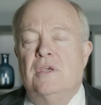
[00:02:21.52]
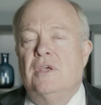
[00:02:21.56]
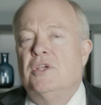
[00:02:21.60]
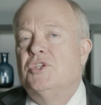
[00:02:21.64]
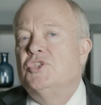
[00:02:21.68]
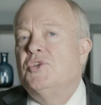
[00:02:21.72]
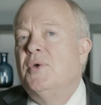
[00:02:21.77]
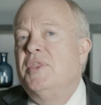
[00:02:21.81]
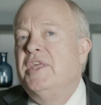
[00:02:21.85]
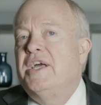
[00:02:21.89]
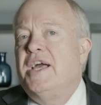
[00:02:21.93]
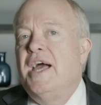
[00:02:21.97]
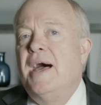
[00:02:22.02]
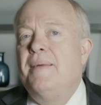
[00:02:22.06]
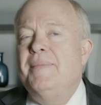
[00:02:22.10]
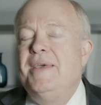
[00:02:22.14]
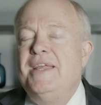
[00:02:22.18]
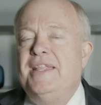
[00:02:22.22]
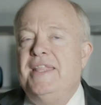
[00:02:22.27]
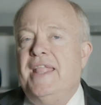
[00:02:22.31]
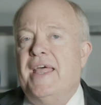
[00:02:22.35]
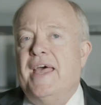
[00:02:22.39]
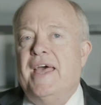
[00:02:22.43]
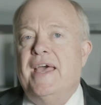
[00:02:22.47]
So, in the
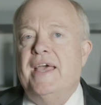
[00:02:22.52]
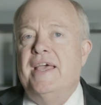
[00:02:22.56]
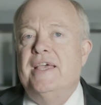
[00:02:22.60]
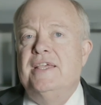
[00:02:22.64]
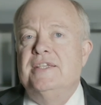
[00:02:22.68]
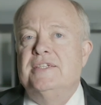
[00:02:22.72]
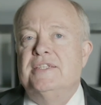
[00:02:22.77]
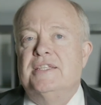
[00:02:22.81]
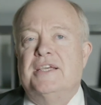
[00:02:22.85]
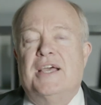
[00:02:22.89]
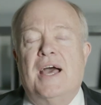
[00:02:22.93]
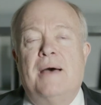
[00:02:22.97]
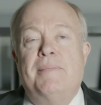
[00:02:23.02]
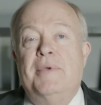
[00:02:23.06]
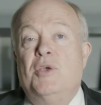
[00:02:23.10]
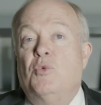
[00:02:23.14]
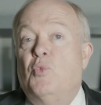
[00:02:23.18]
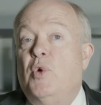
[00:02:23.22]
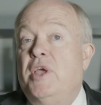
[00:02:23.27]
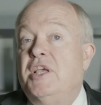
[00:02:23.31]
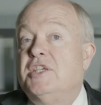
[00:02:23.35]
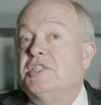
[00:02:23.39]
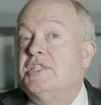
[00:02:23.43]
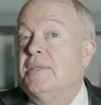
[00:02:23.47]
coming days, the coming
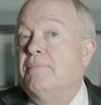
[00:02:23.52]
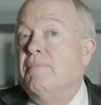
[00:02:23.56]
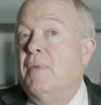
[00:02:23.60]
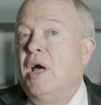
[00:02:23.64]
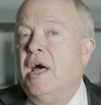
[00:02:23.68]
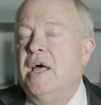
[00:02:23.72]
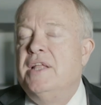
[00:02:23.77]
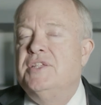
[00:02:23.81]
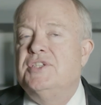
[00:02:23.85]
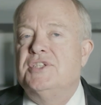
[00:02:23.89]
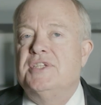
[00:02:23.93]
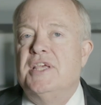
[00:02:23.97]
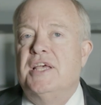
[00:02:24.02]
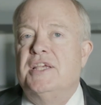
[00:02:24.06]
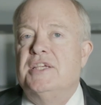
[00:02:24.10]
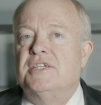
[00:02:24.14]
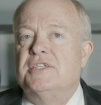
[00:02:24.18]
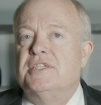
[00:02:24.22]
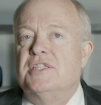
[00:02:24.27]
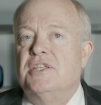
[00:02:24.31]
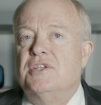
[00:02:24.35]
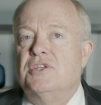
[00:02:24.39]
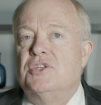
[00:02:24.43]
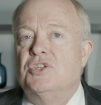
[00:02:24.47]
weeks, the months,
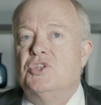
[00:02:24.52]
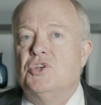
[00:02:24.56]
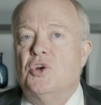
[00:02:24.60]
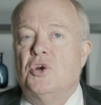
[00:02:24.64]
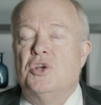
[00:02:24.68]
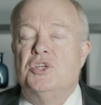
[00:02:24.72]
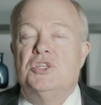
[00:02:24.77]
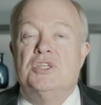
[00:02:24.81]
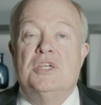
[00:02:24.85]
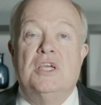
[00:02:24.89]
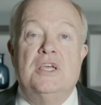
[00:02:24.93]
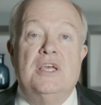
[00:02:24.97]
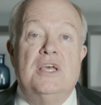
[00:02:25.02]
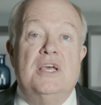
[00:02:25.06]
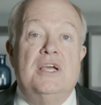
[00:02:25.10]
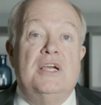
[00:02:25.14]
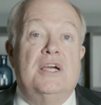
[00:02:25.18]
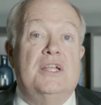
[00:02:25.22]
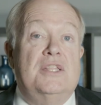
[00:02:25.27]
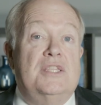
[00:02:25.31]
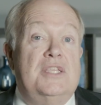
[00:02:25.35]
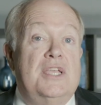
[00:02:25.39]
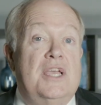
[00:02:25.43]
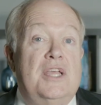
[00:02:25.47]
says that church
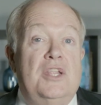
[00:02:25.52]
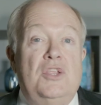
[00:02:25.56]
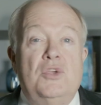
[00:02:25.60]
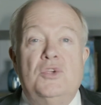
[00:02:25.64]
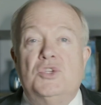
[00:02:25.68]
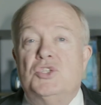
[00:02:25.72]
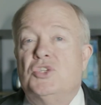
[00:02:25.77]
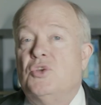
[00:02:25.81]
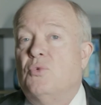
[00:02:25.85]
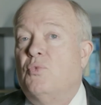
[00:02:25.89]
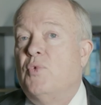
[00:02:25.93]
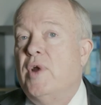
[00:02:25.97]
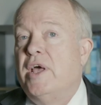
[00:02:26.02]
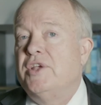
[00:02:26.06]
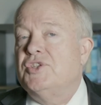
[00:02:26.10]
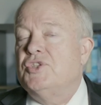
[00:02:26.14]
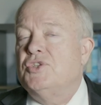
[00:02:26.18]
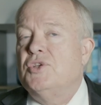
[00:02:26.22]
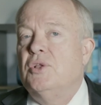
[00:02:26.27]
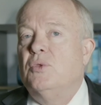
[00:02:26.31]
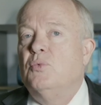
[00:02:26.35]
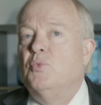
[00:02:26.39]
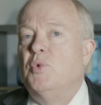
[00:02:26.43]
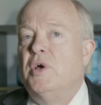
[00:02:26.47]
continues to
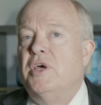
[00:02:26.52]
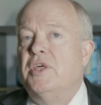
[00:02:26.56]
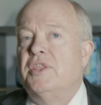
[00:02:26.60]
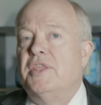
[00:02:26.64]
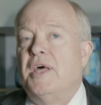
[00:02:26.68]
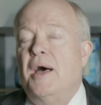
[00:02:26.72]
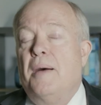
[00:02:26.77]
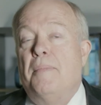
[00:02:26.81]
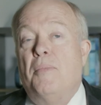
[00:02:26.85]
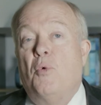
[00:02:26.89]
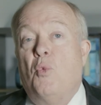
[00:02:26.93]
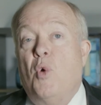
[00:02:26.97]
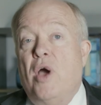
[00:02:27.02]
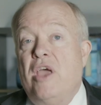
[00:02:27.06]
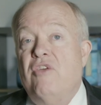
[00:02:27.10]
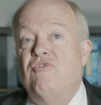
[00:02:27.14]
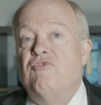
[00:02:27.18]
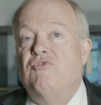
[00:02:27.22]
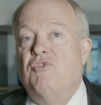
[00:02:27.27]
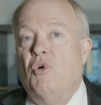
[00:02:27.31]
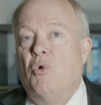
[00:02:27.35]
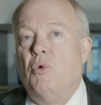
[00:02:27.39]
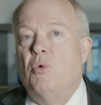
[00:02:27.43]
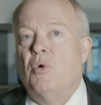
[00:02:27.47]
wrestle with a way
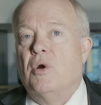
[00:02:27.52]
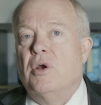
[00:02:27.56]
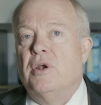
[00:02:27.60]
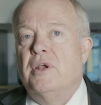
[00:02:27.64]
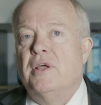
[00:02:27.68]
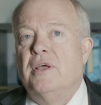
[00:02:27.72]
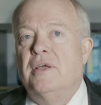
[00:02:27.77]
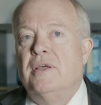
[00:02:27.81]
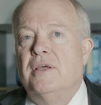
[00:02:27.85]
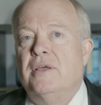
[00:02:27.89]
forward,